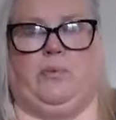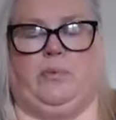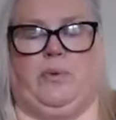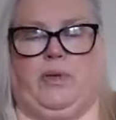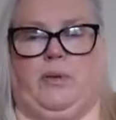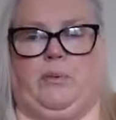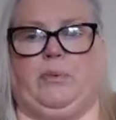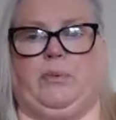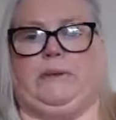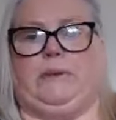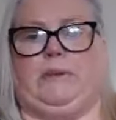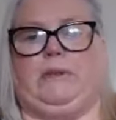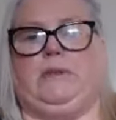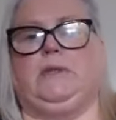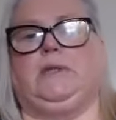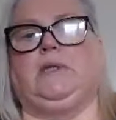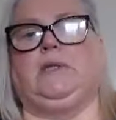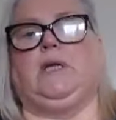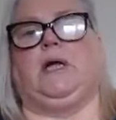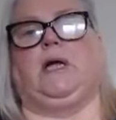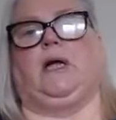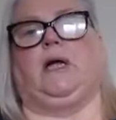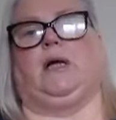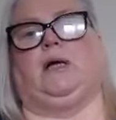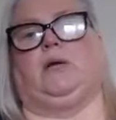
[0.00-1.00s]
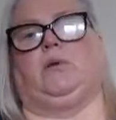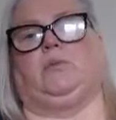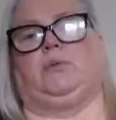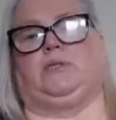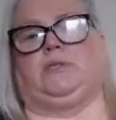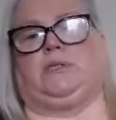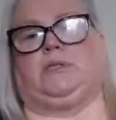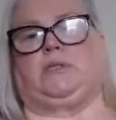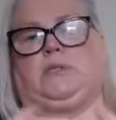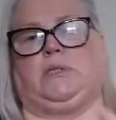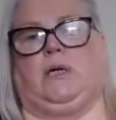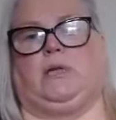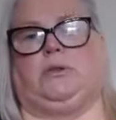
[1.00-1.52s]
people,
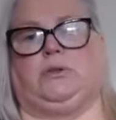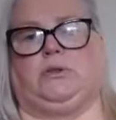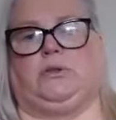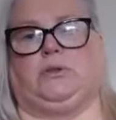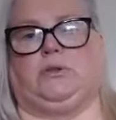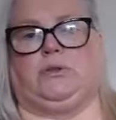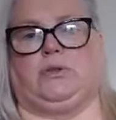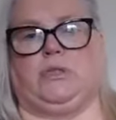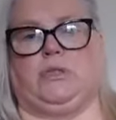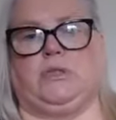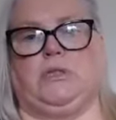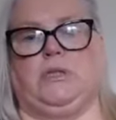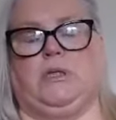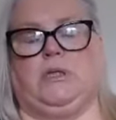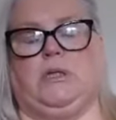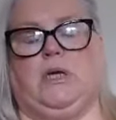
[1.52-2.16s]
which is not good.